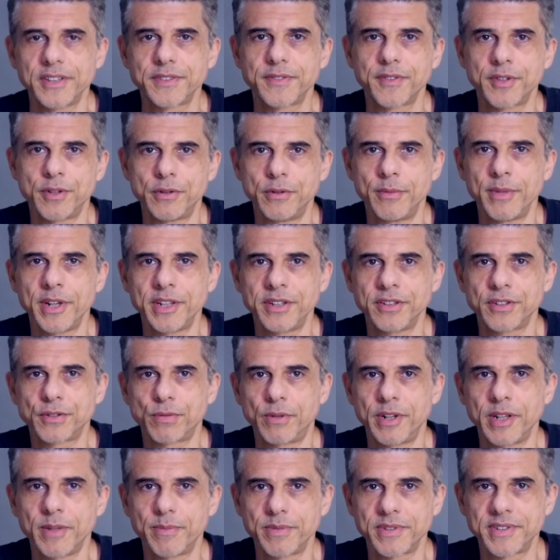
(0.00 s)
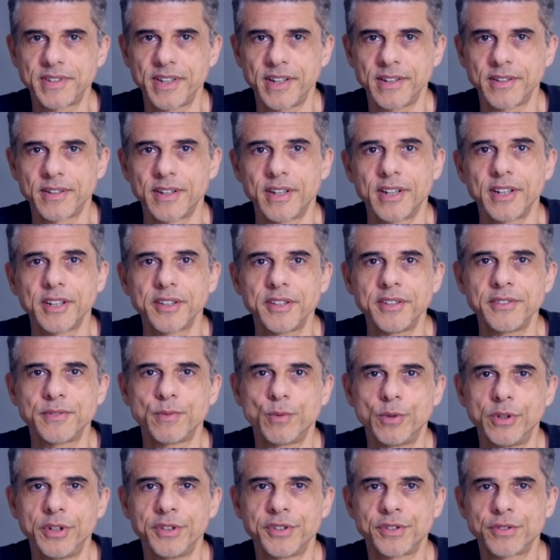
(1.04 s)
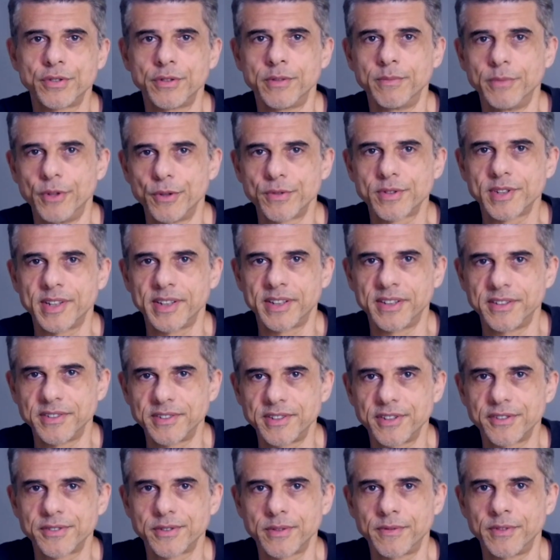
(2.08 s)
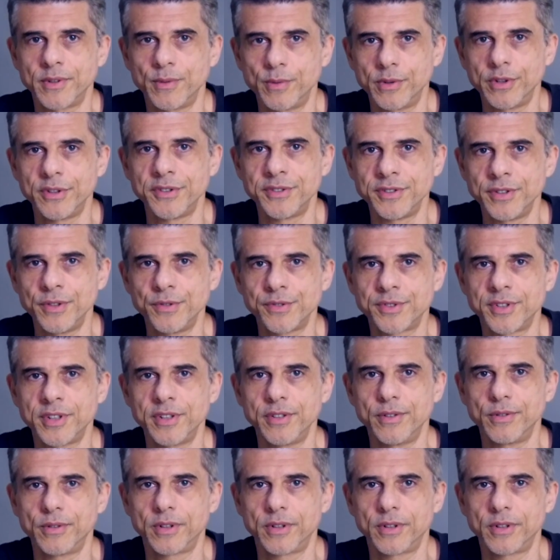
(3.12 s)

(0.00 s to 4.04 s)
for the remaining 20%, these words should mostly consist of the words used in your